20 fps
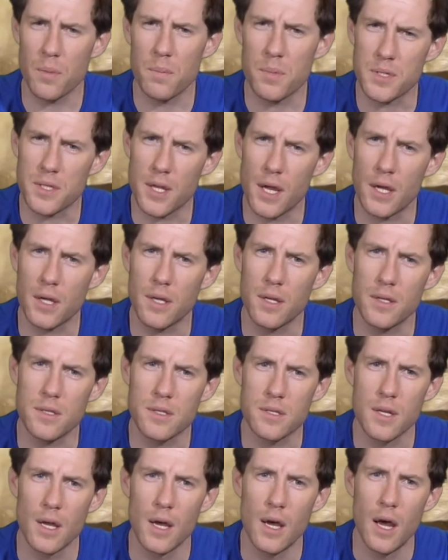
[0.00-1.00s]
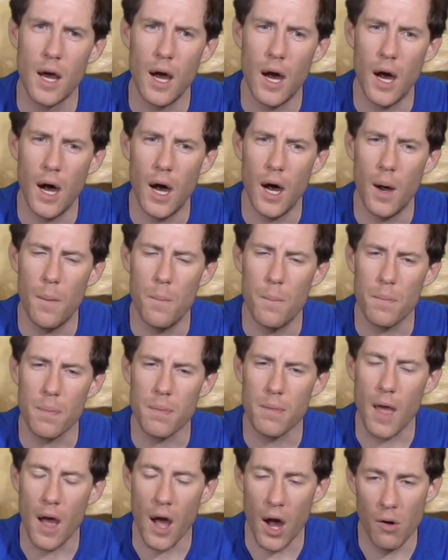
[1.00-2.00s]
of Berserkers,
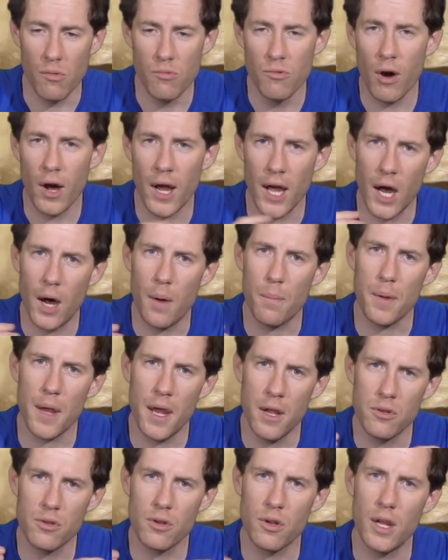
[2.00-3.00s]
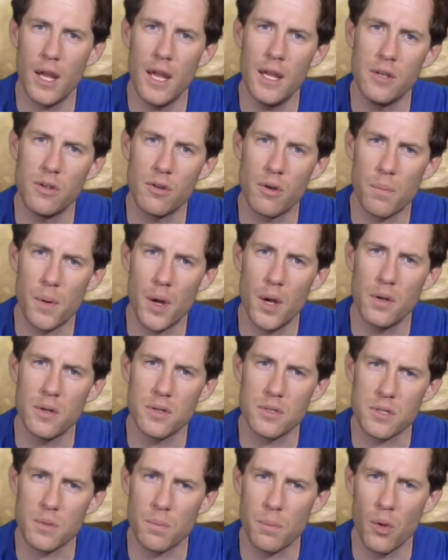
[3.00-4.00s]
right up in your
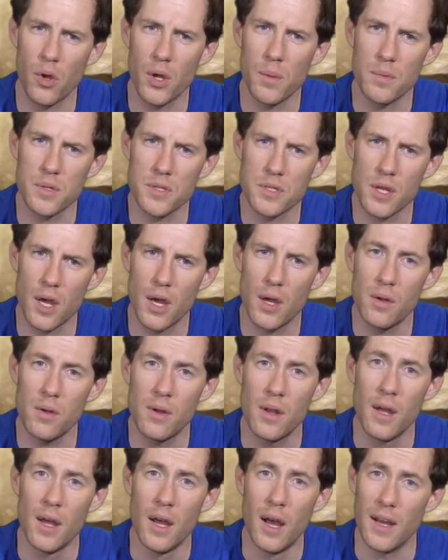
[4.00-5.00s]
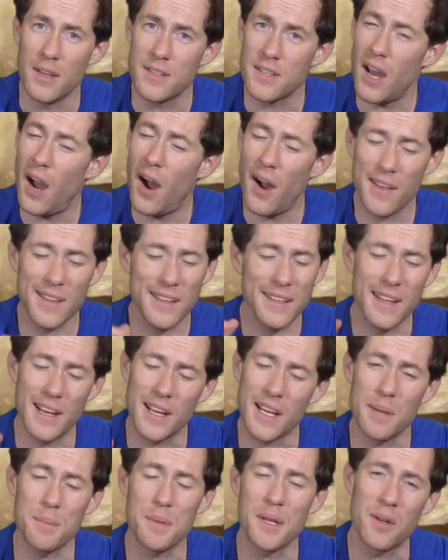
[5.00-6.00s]
opponent's deployment zone. So I think they're
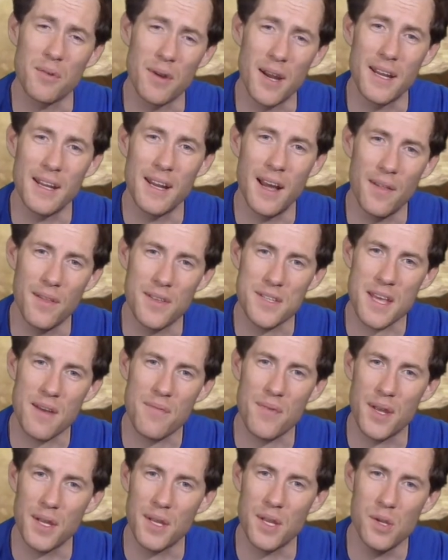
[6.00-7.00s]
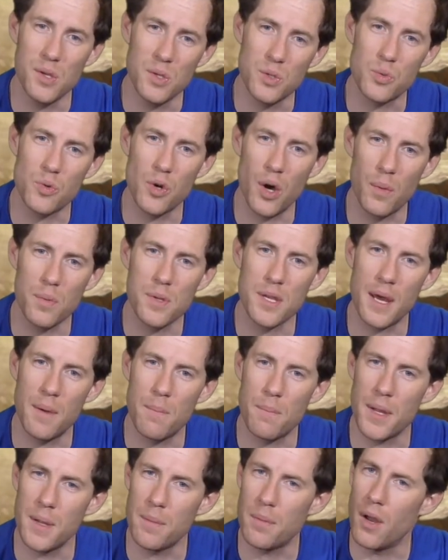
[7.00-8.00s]
going to be great now this FAQ's dropped
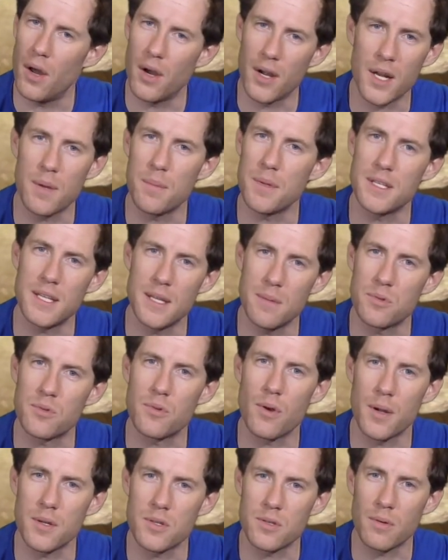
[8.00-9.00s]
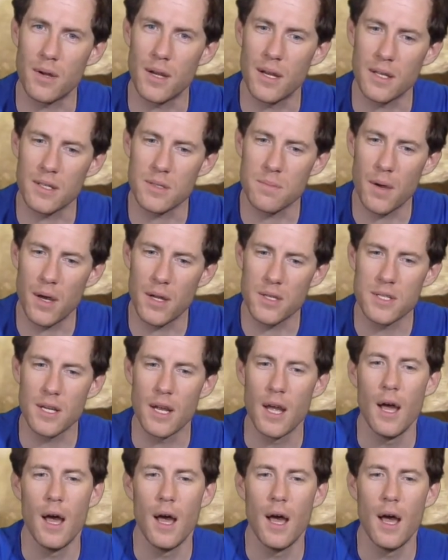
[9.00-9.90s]
and people aren't going to be deep strike screening as much.